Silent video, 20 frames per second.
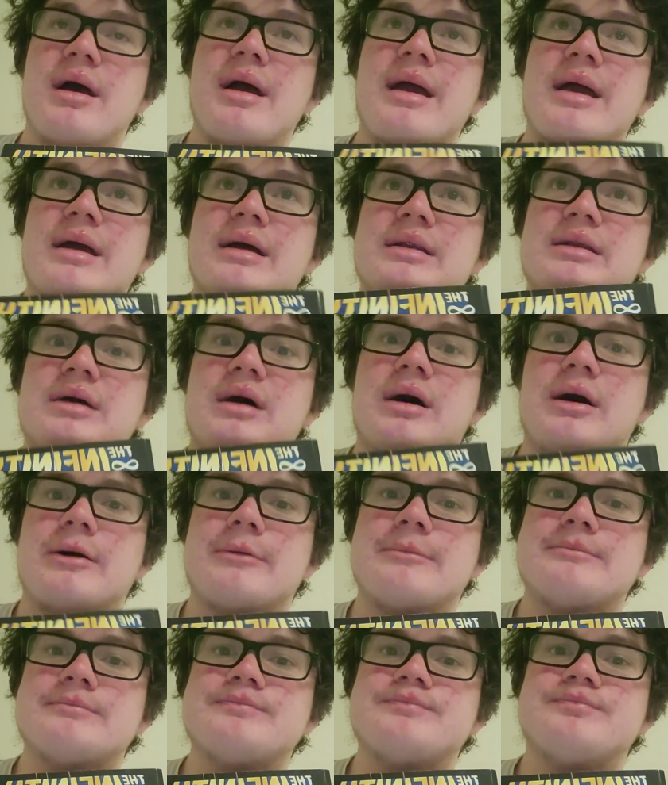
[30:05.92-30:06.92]

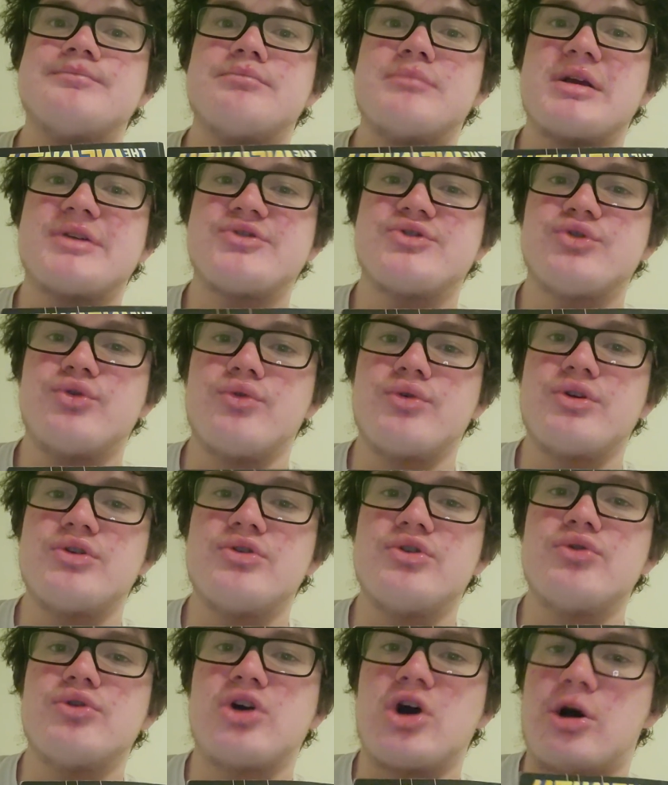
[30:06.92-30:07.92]
And make sure you
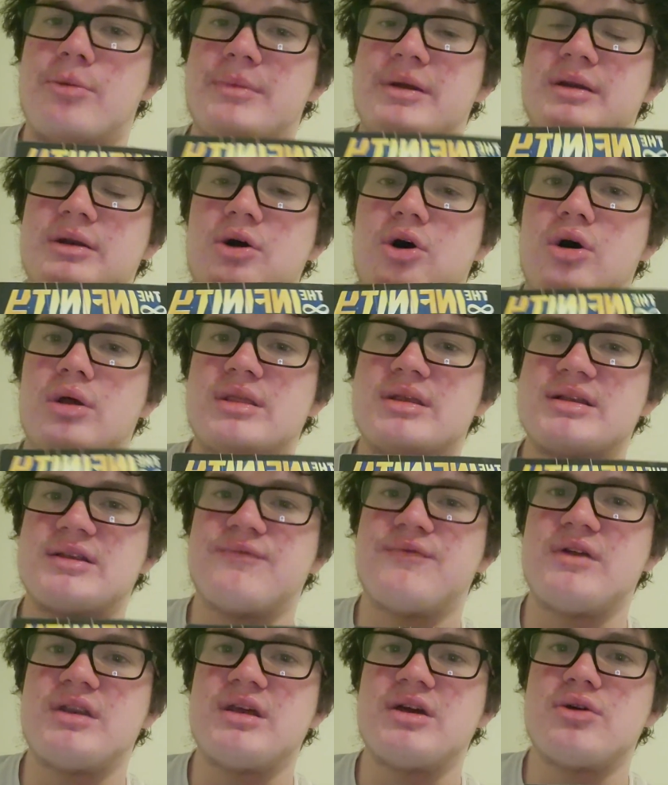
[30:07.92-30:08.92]
do comment on this
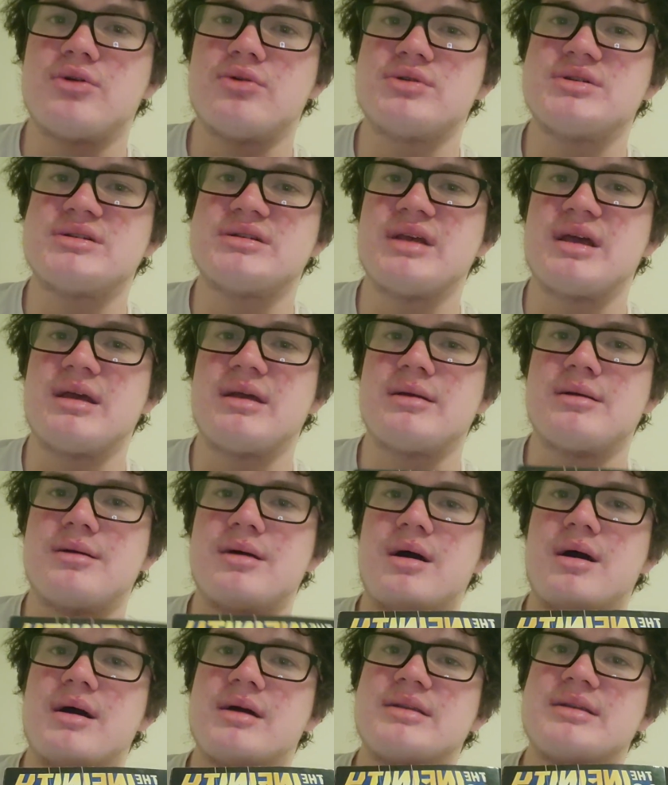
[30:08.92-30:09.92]
video
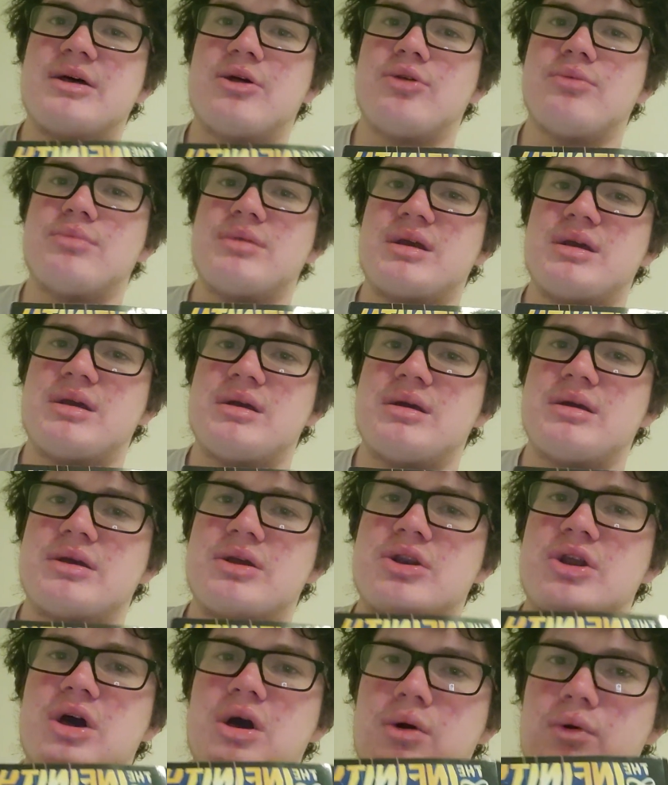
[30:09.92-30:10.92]
telling
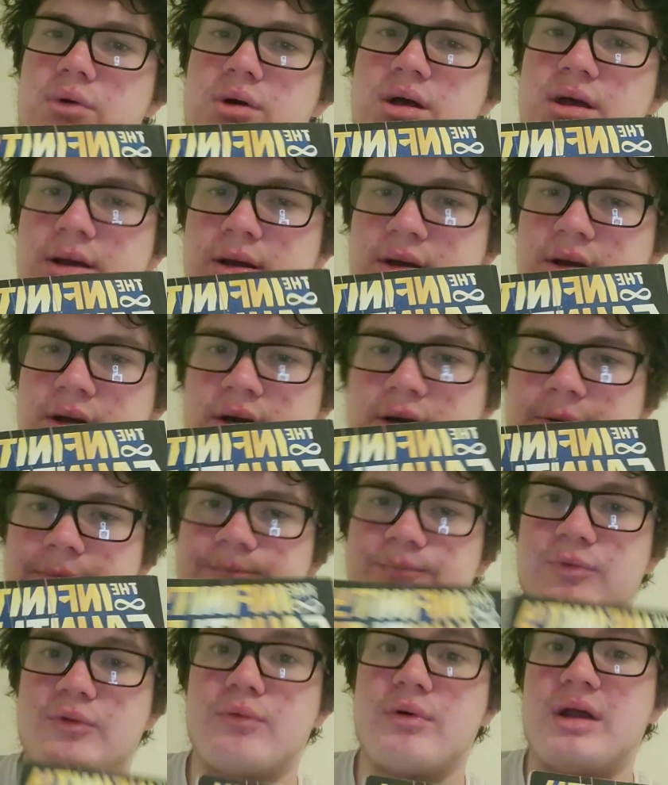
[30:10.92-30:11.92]
me,
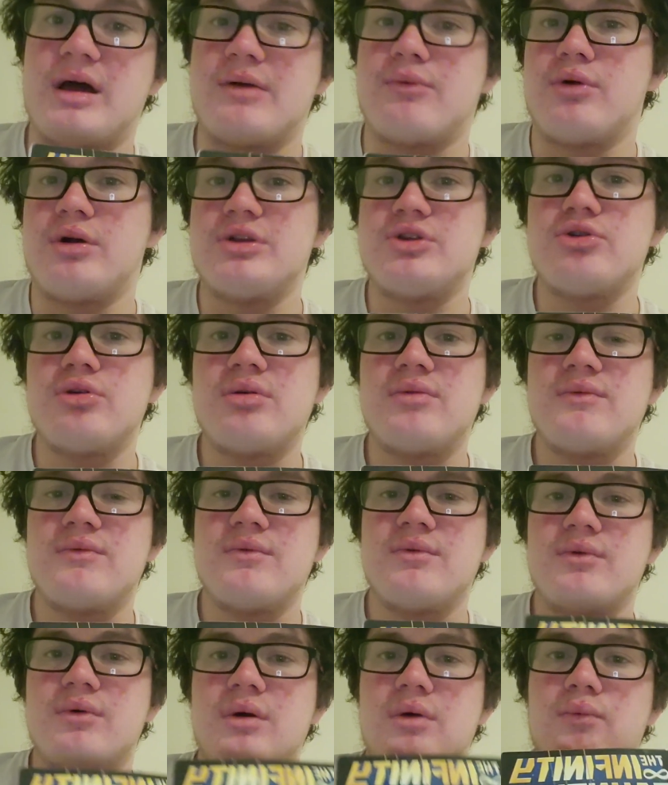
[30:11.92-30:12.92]
what I want to do,
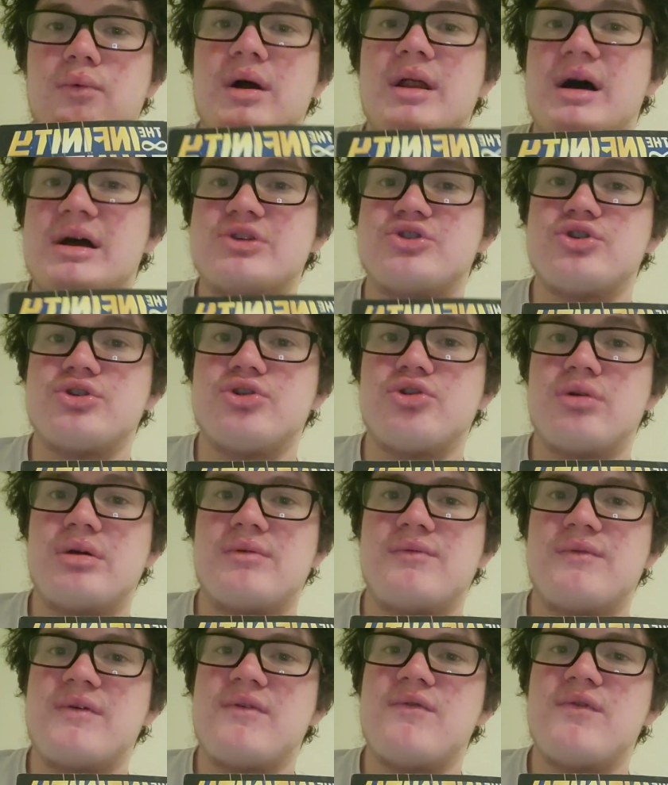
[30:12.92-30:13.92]
what I should do a
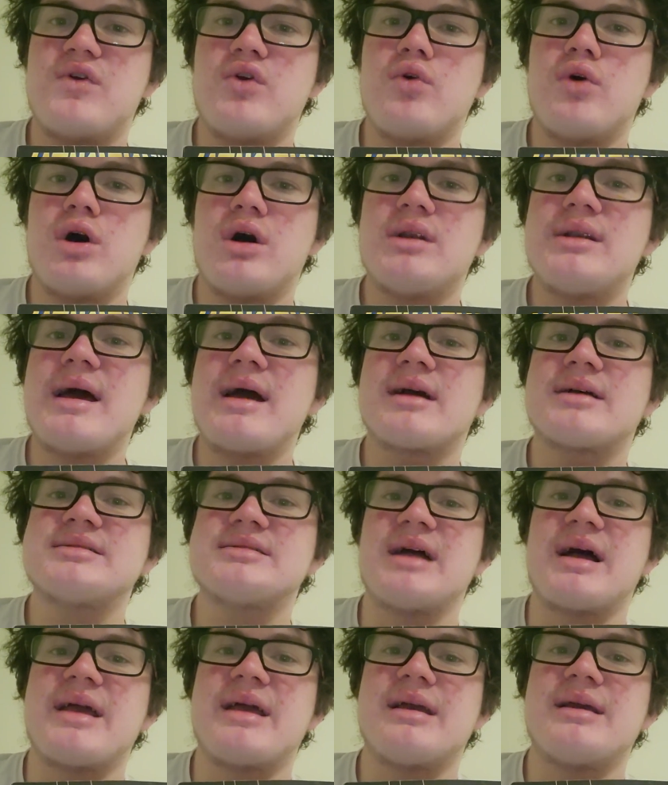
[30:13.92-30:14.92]
review on
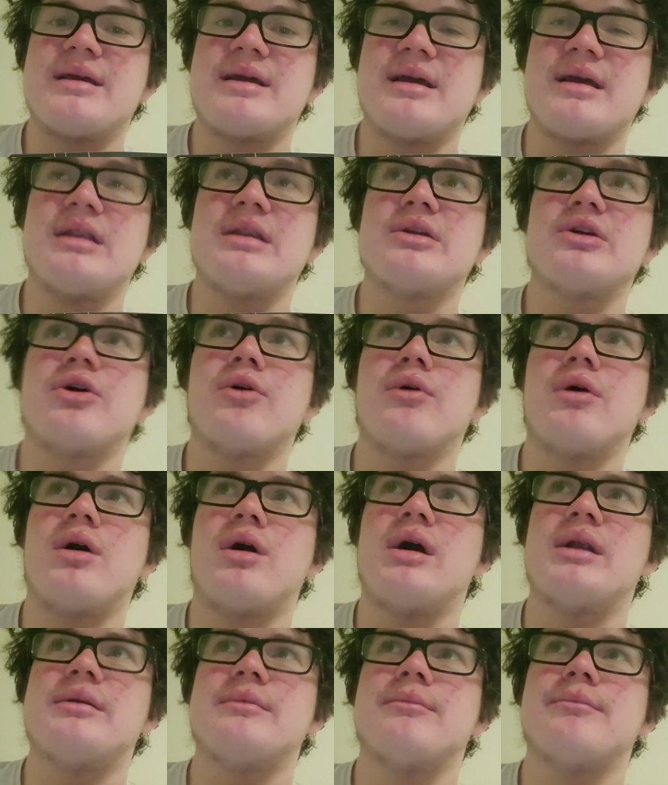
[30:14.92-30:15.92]
next. I can go
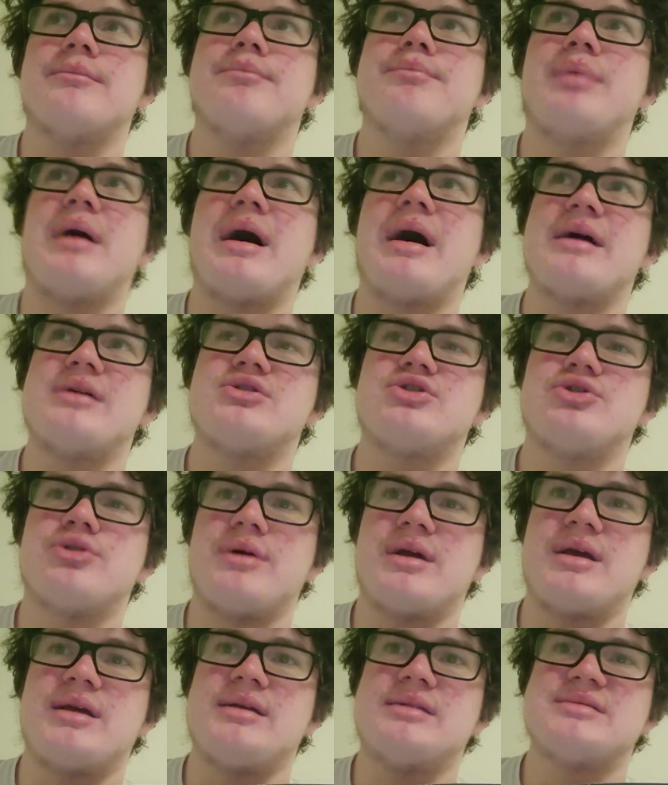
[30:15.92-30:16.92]
on and buy
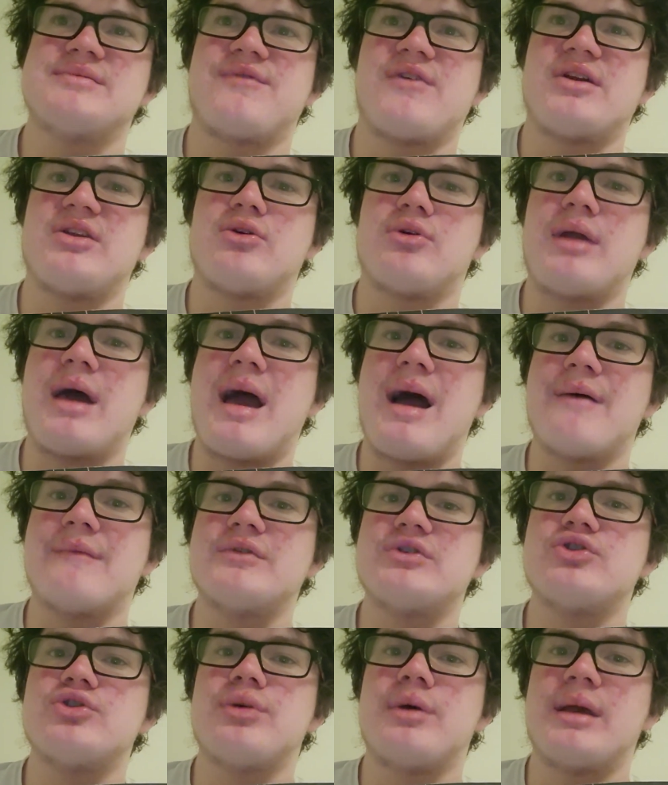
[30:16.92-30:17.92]
trades if I don't have
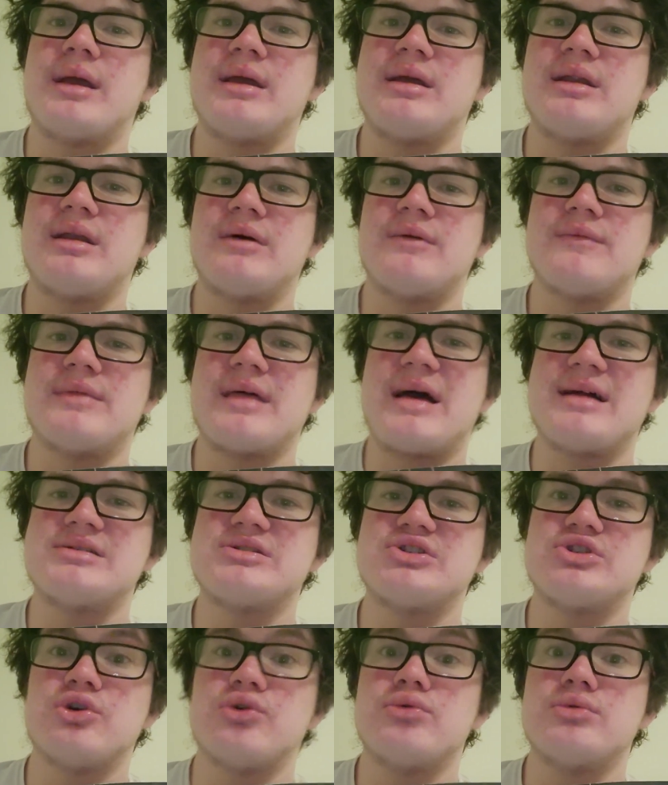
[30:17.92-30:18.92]
a trade of that
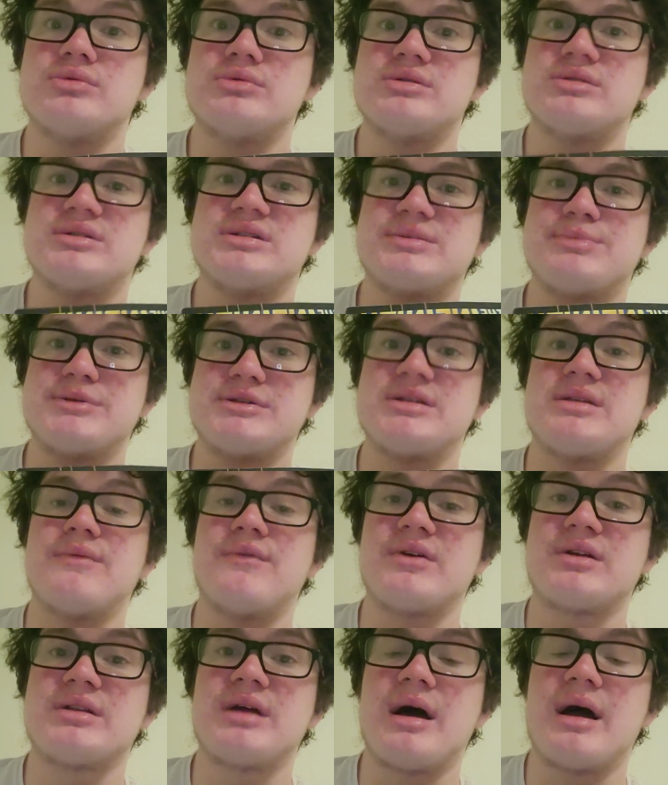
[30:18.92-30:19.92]
certain
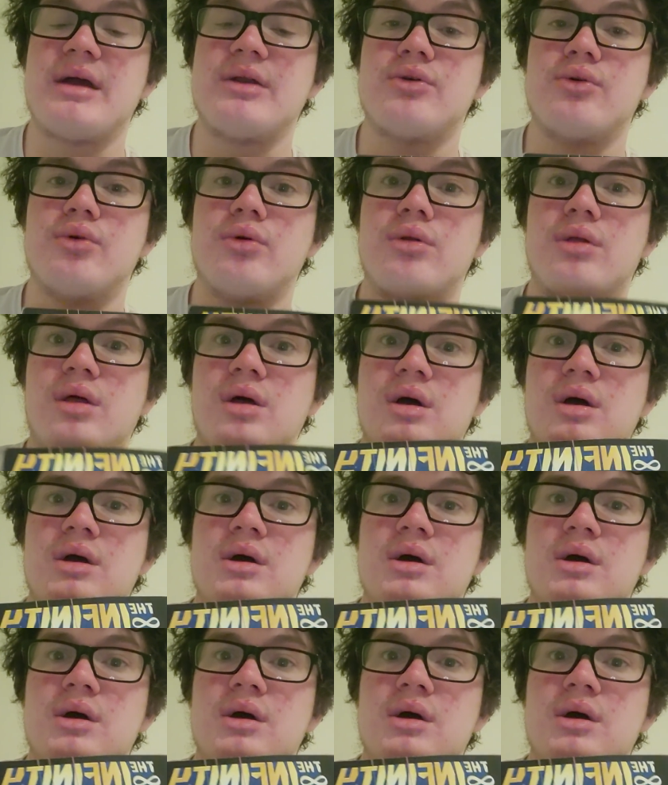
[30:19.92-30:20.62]
specific title.